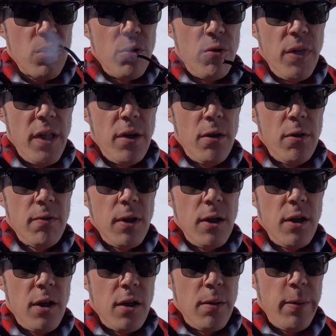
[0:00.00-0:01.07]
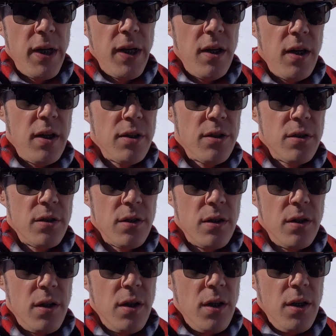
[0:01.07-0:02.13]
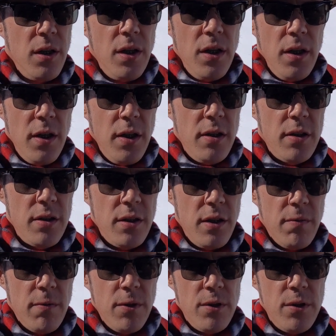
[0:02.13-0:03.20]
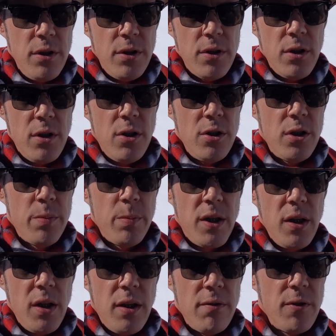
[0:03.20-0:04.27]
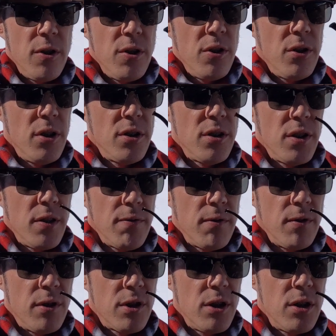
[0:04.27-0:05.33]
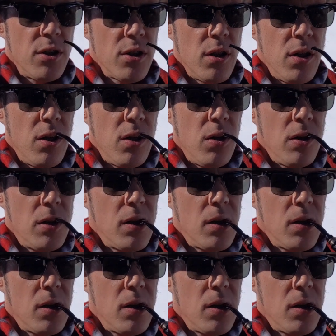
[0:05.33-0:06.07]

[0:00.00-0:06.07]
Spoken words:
Went over Donner Pass into San Francisco, spent an afternoon in San Francisco,